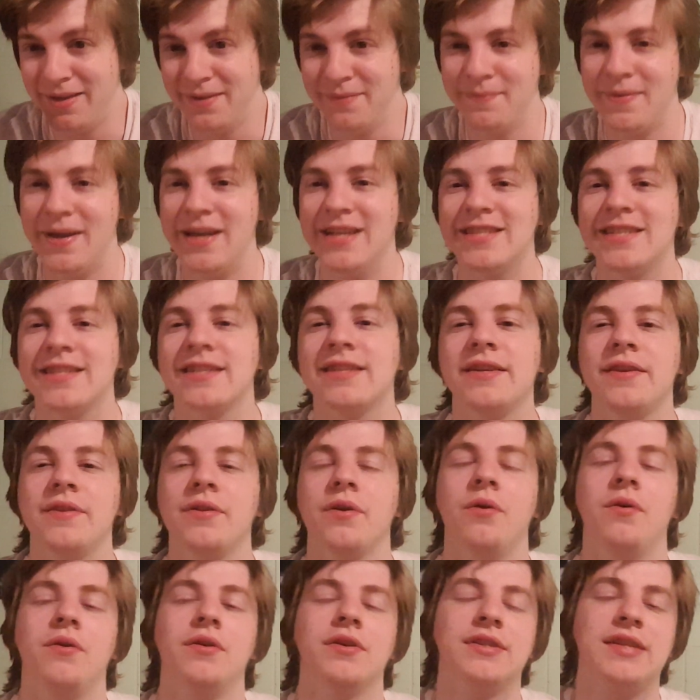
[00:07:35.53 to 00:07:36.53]
basically
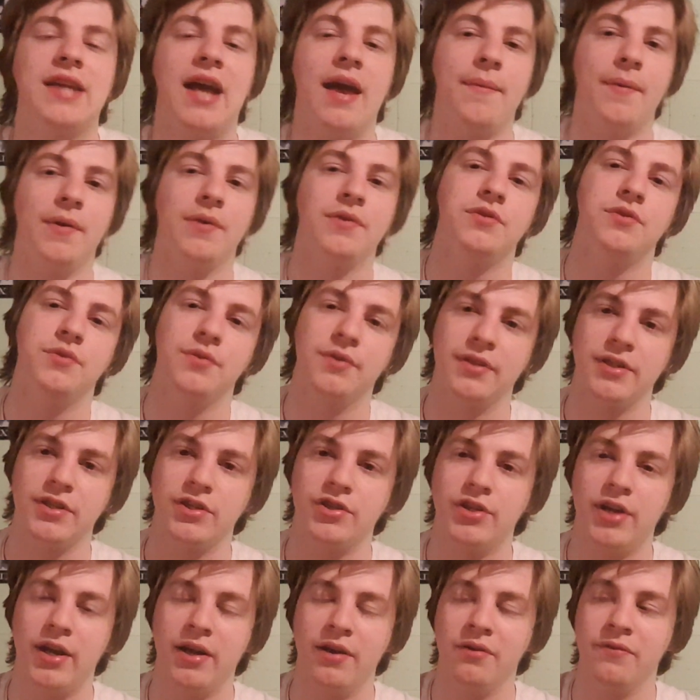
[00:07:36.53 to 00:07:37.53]
the whole time I was doing this
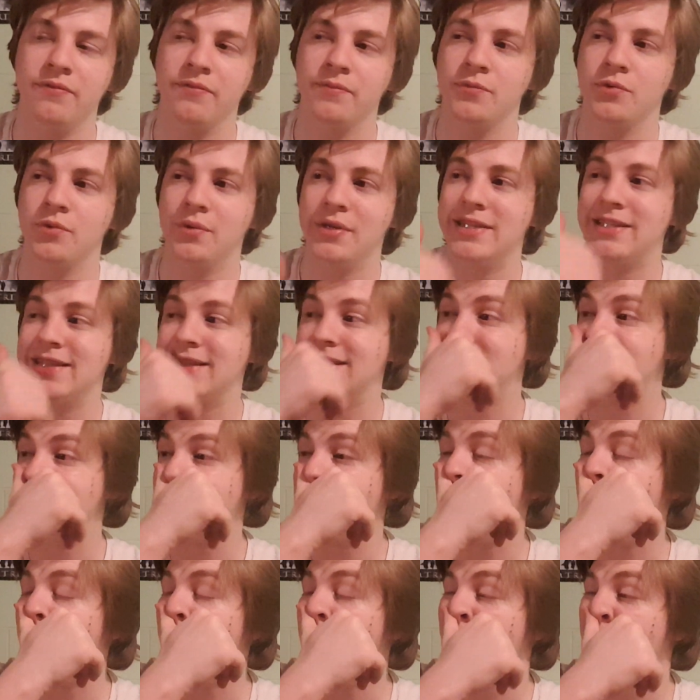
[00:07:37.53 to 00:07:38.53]
channel from
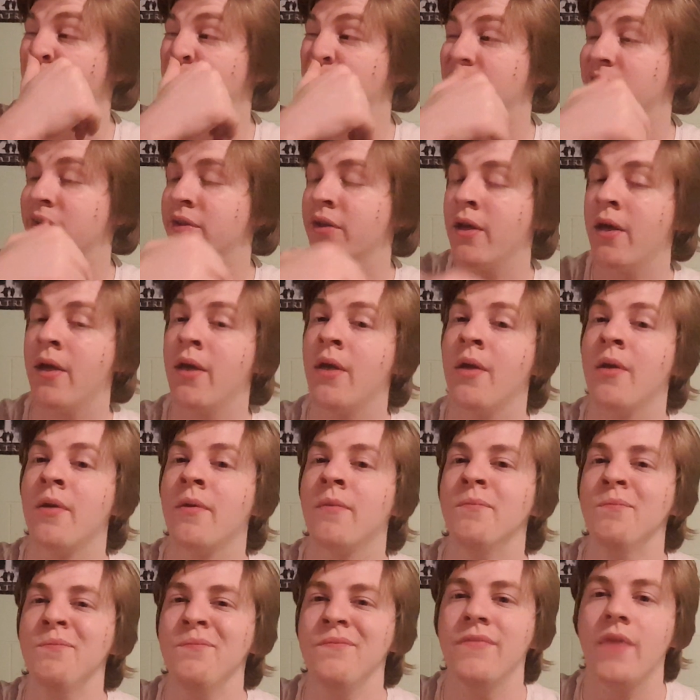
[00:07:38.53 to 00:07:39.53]
2016 onward,
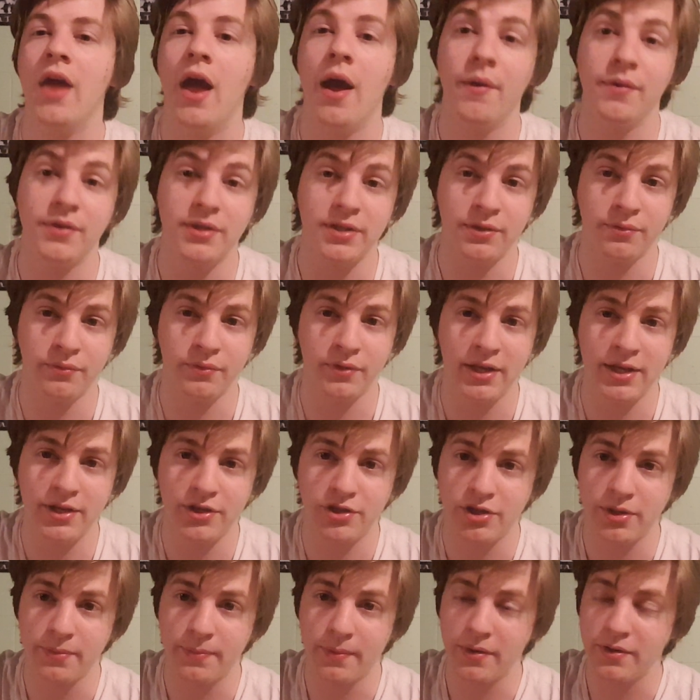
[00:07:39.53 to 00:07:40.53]
I was in a
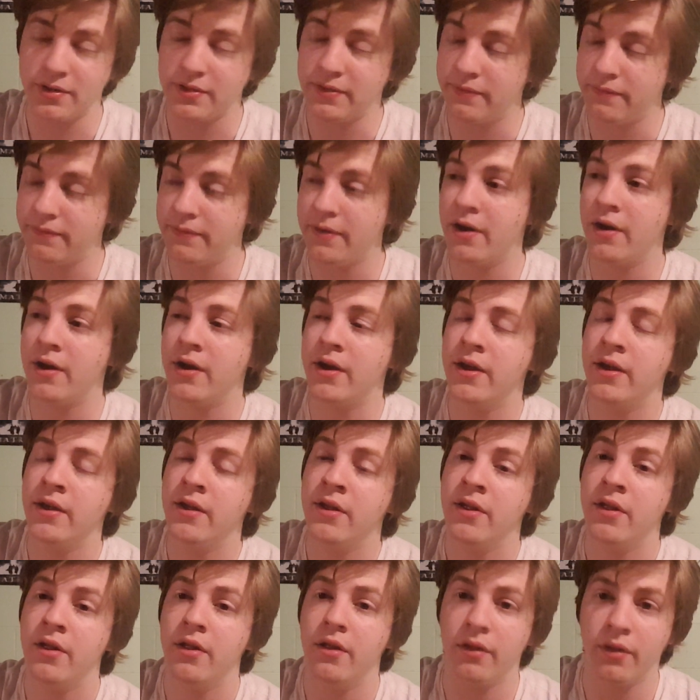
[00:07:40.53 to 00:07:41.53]
relationship. I was in a very
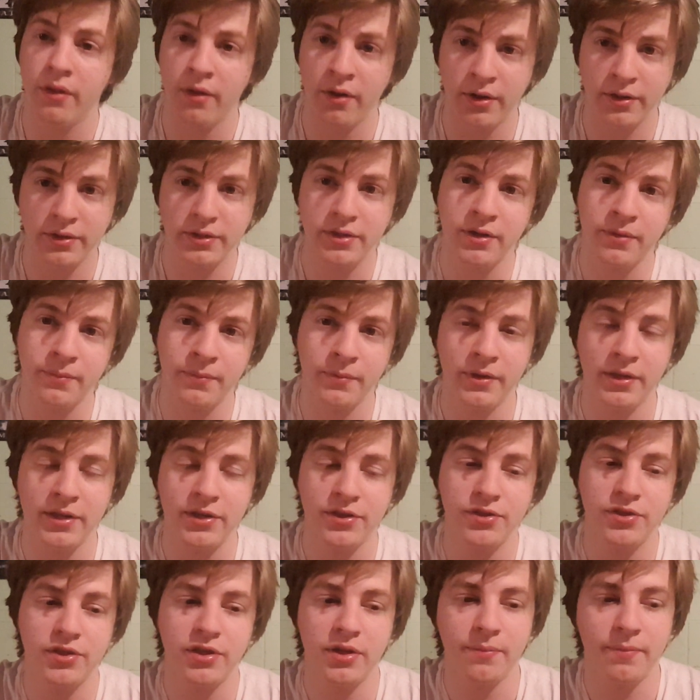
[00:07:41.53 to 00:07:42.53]
long-term
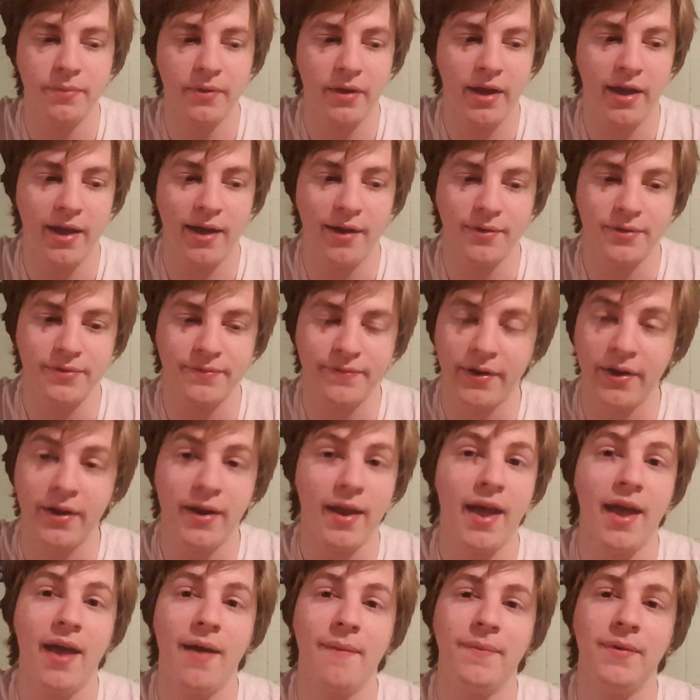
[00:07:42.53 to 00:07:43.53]
relationship, and I was very
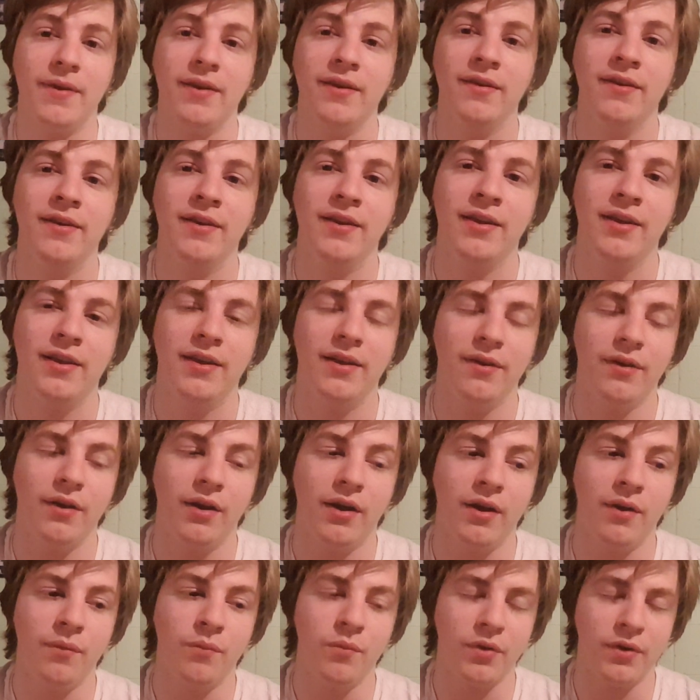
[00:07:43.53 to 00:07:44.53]
happy.
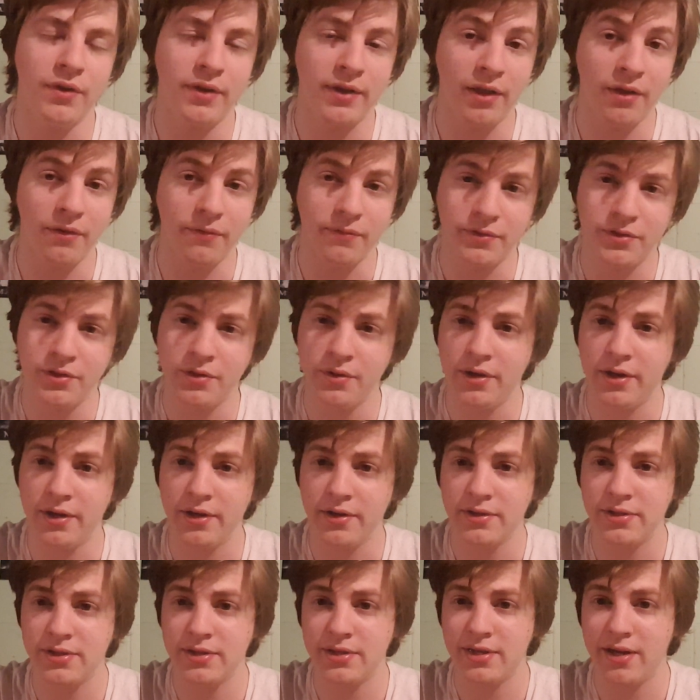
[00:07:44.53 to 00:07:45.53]
We were together for 2
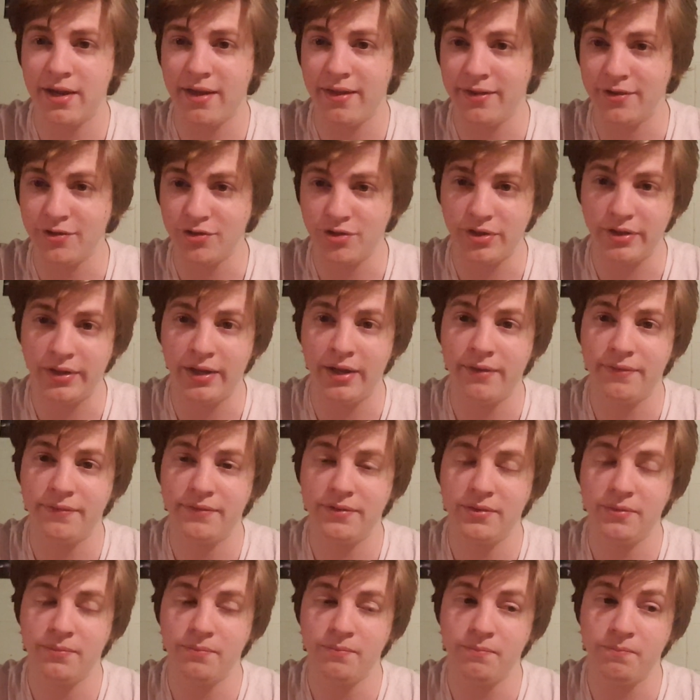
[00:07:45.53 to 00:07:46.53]
years, and then she
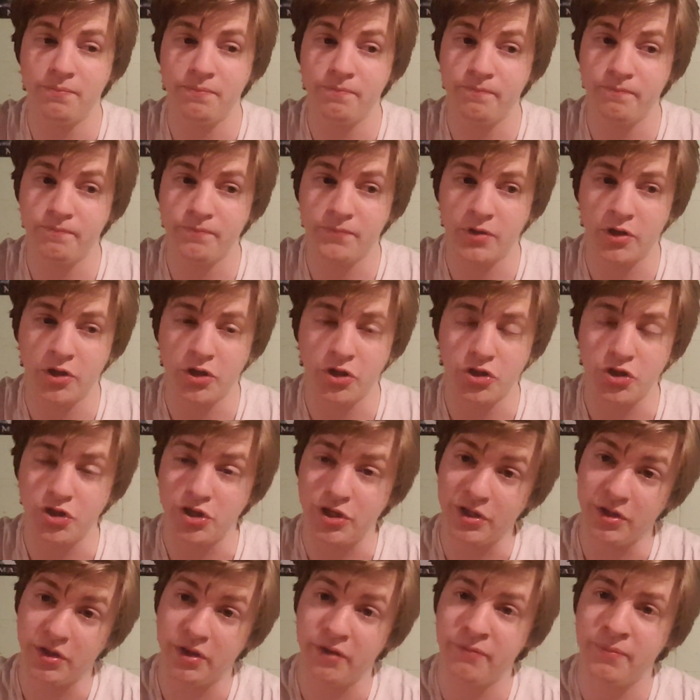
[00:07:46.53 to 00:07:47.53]
left because she
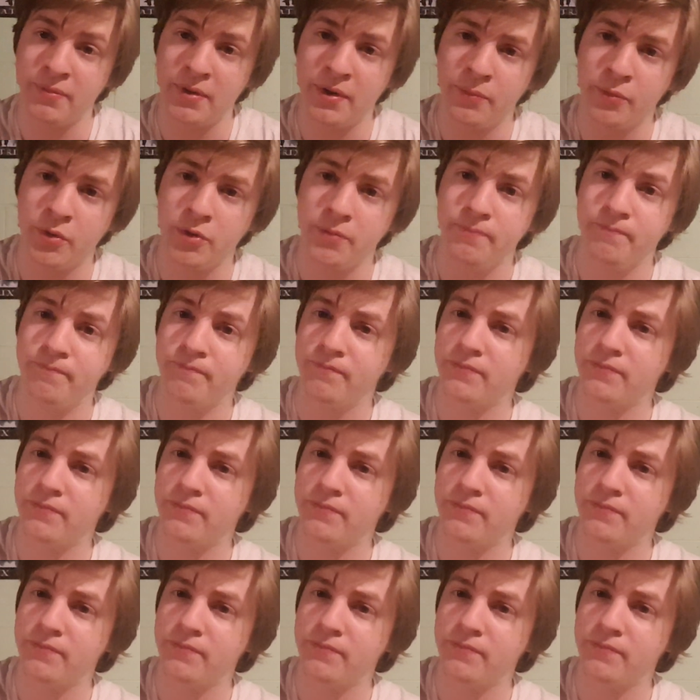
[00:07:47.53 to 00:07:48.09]
didn't love me anymore.